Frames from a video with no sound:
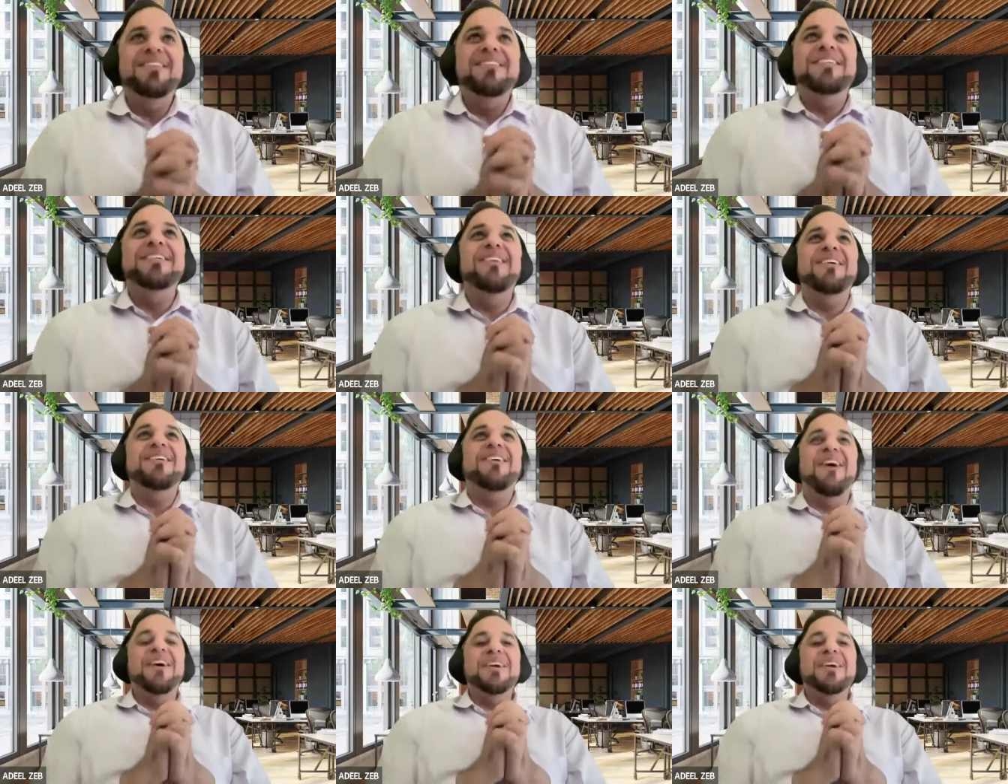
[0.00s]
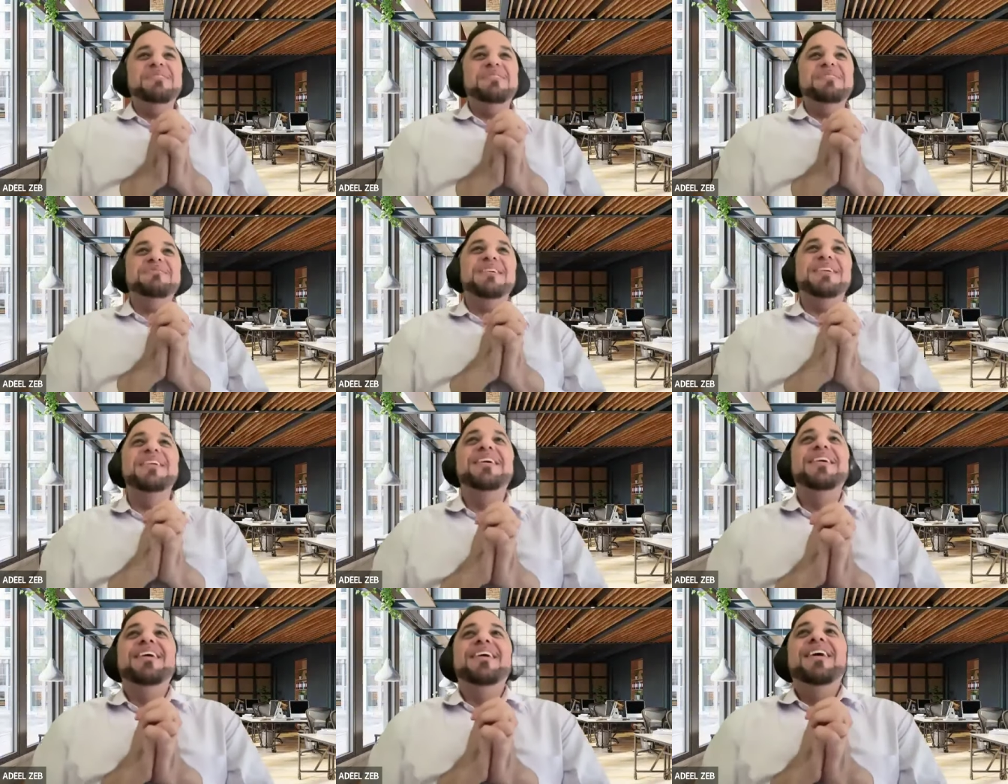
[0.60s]
we don't call it a
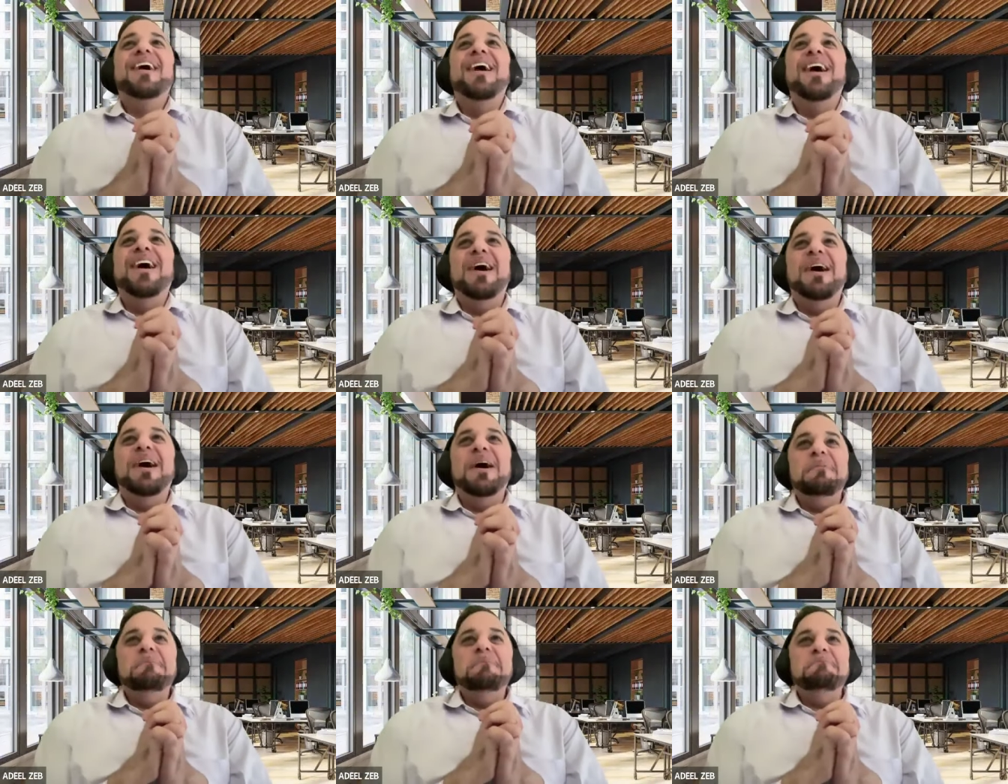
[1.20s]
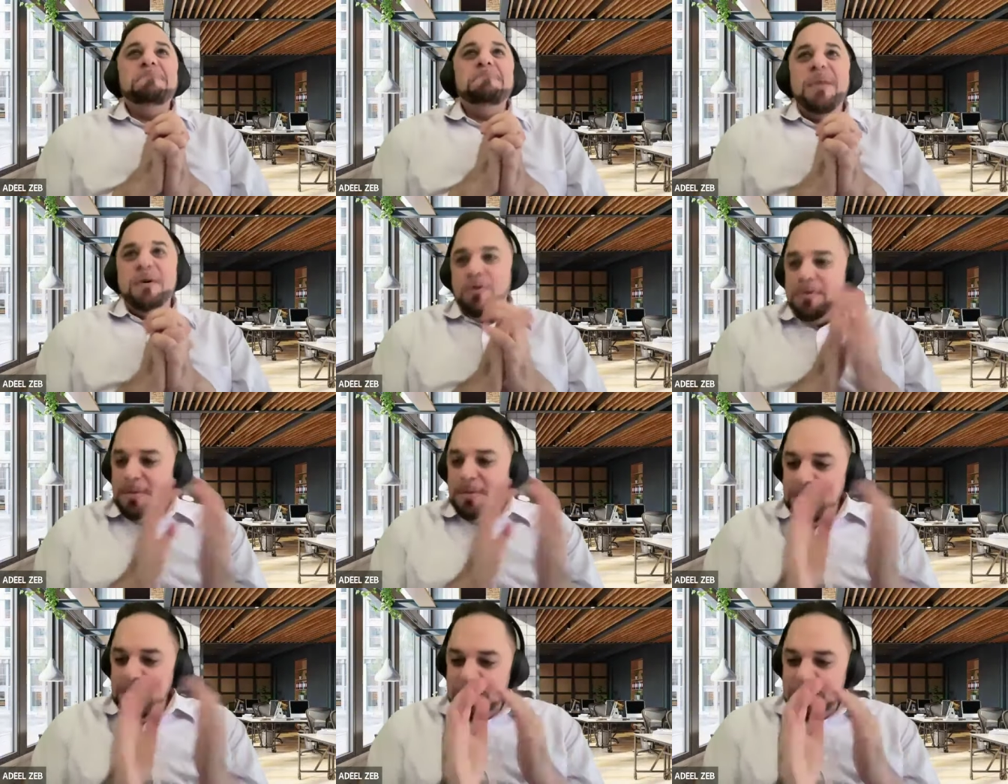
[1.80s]
movement mm-hmm. um that
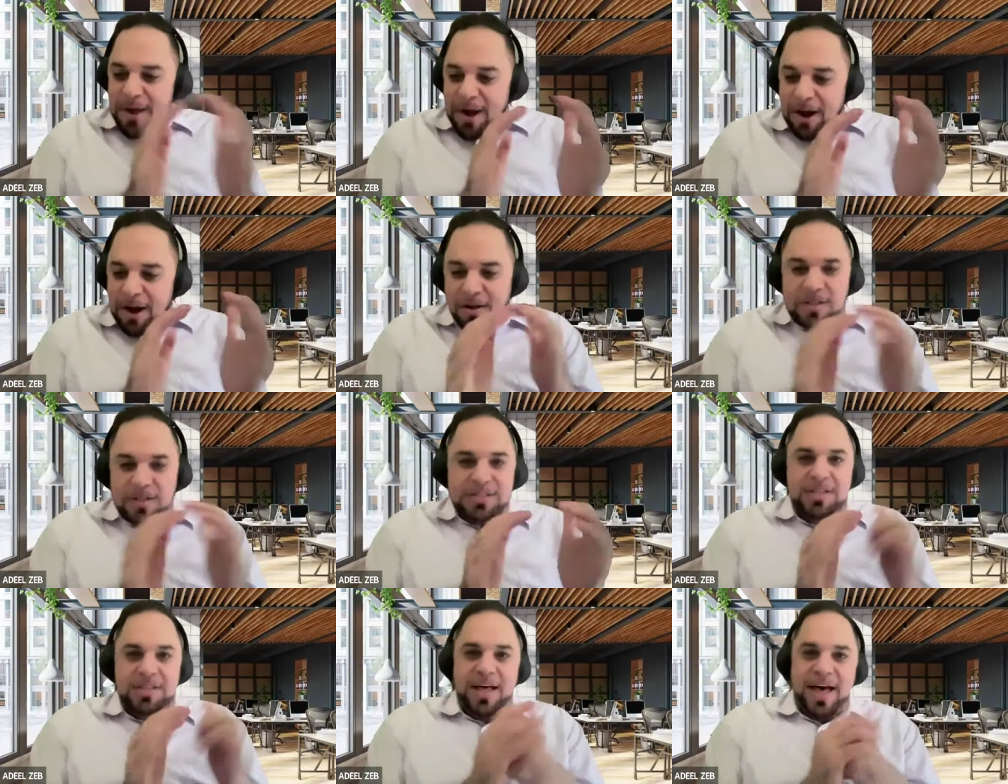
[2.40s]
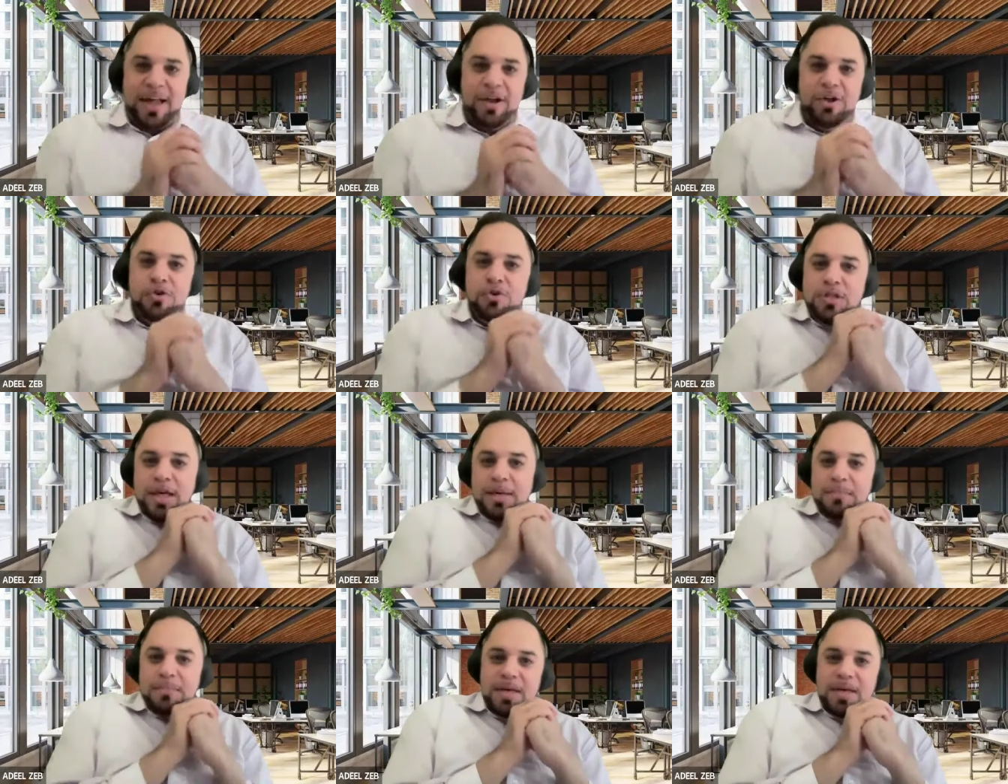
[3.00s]
would be parallel to that who would
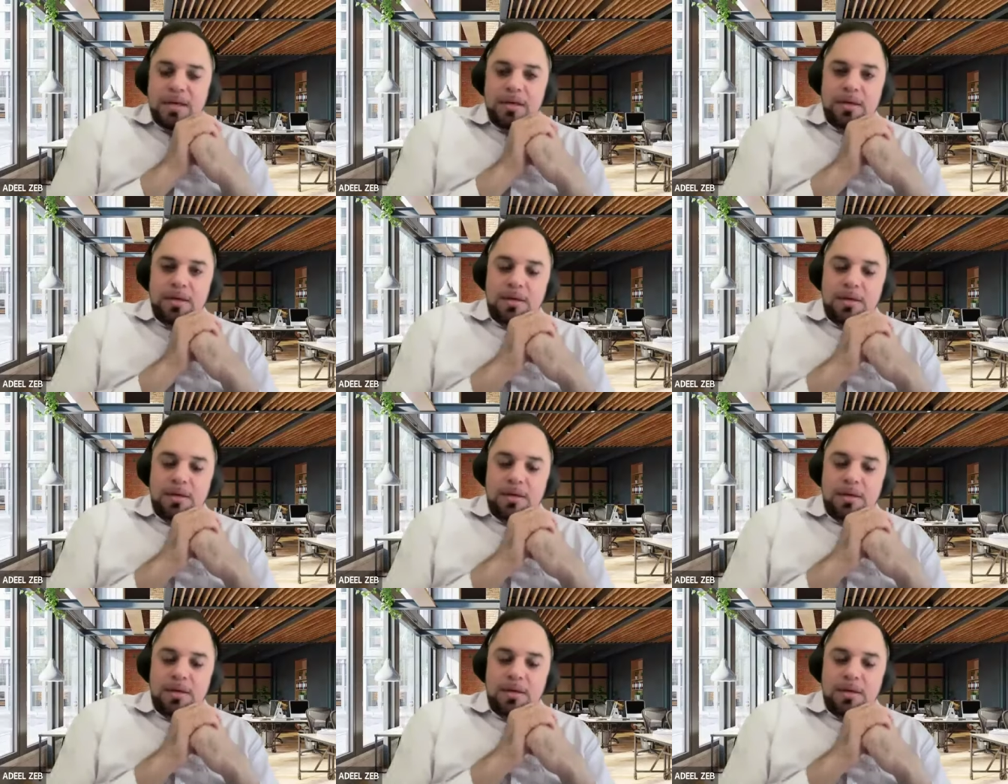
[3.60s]
they be